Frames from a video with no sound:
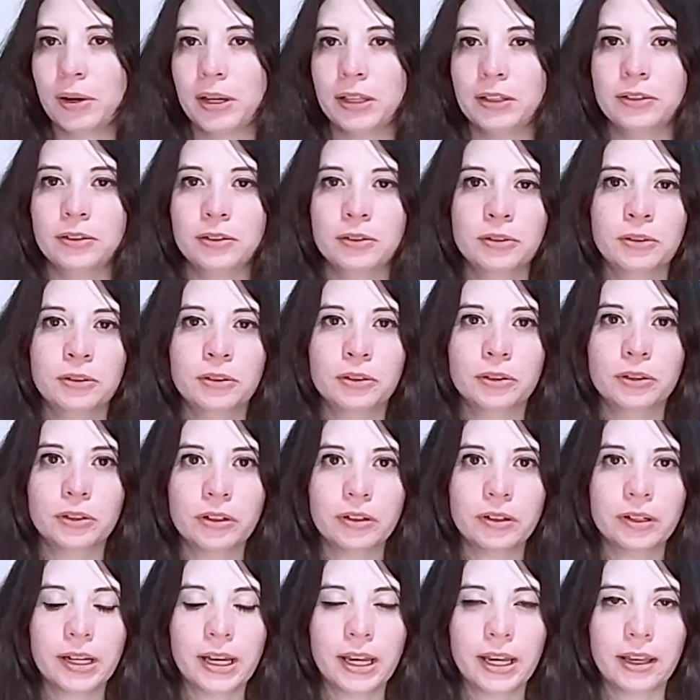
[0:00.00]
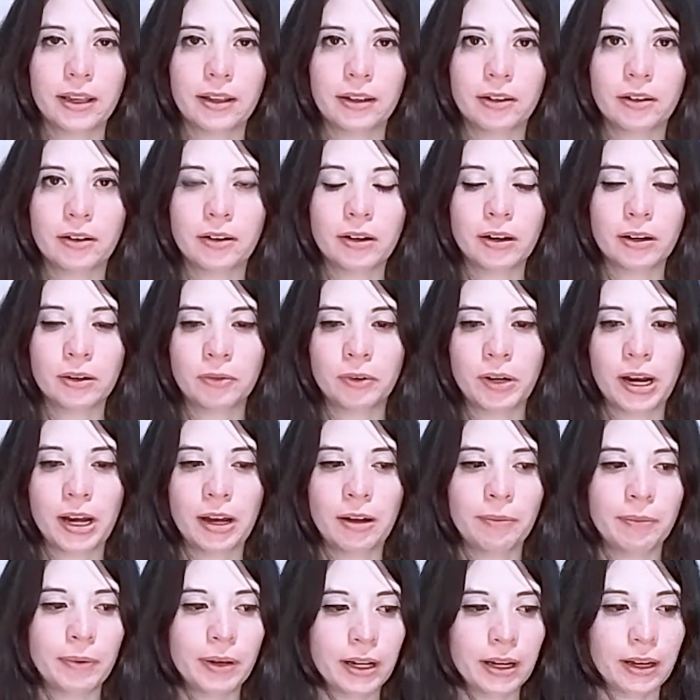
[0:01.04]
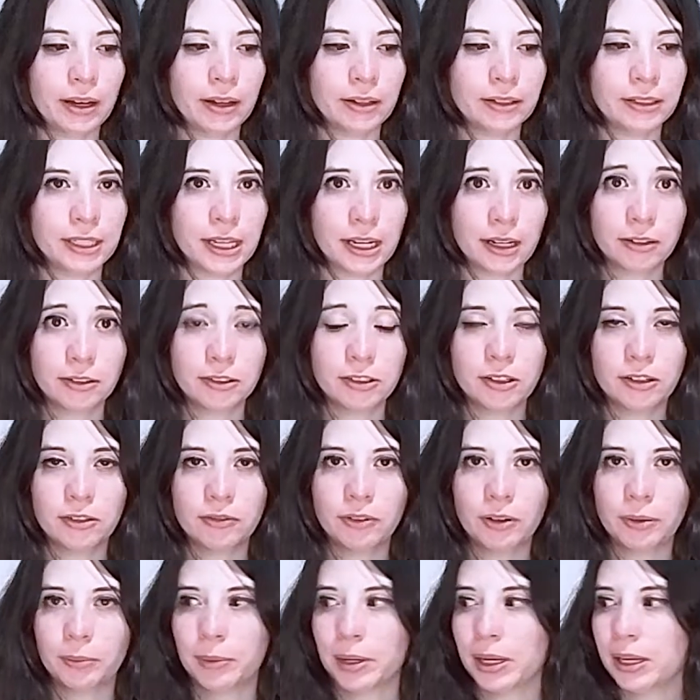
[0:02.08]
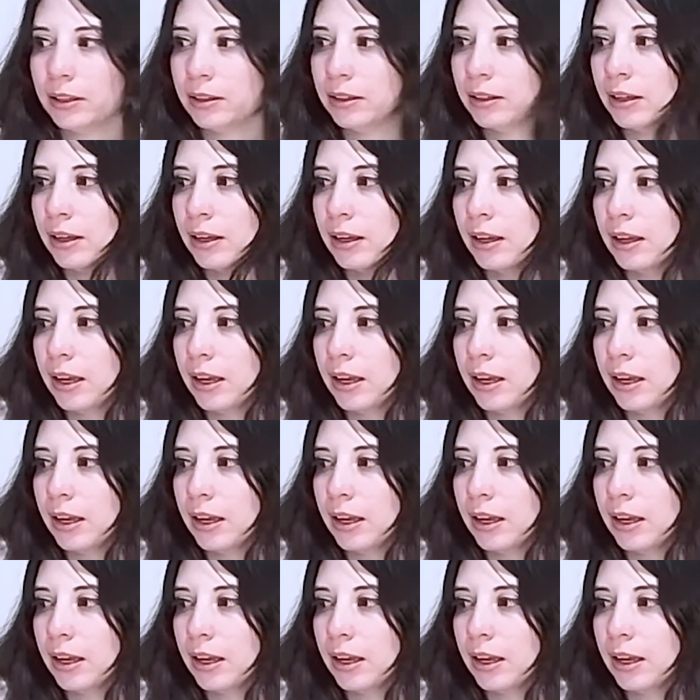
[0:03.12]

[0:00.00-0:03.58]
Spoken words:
went to Google and grabbed a texture from it,